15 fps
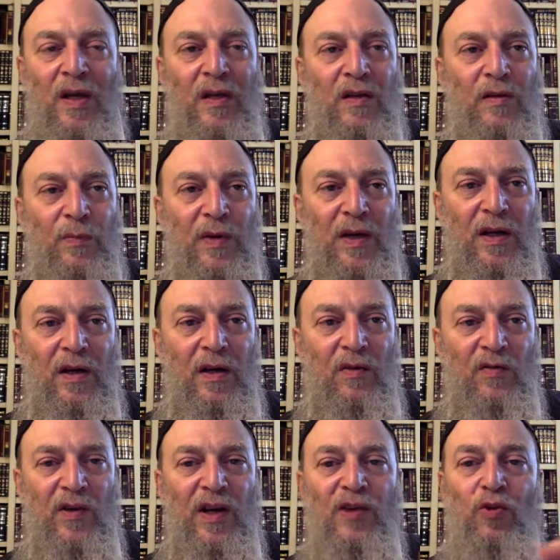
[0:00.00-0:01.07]
You bring it
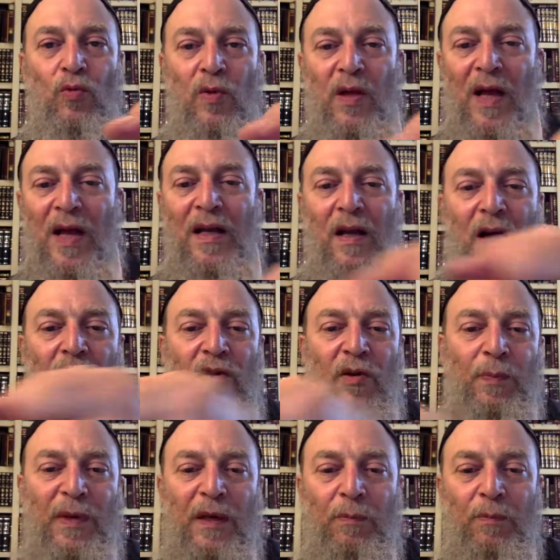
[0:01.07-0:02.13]
over and you light other
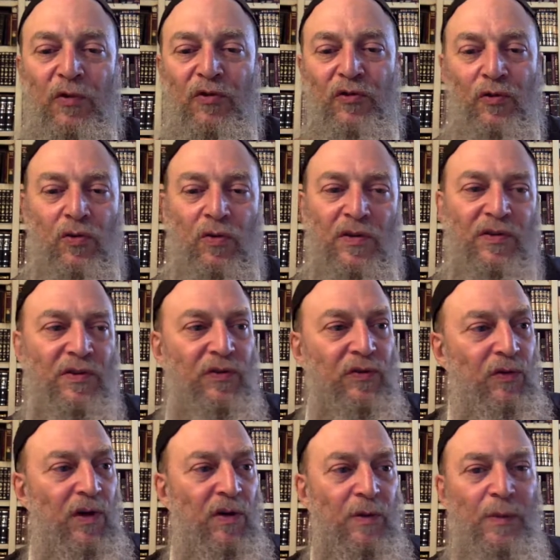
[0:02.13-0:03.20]
people's torches
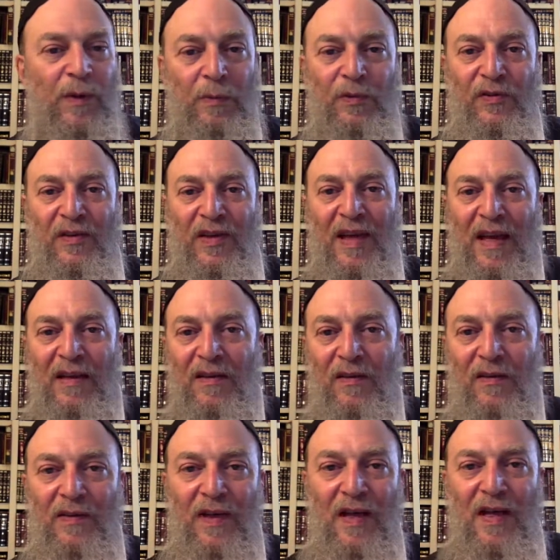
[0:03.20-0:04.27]
or other people's
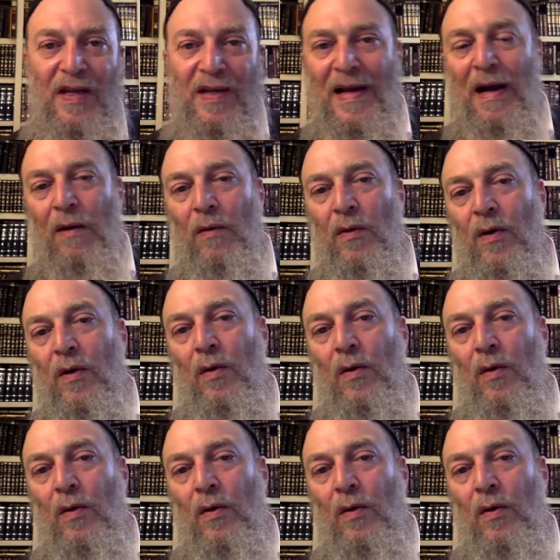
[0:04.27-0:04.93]
candles. Now,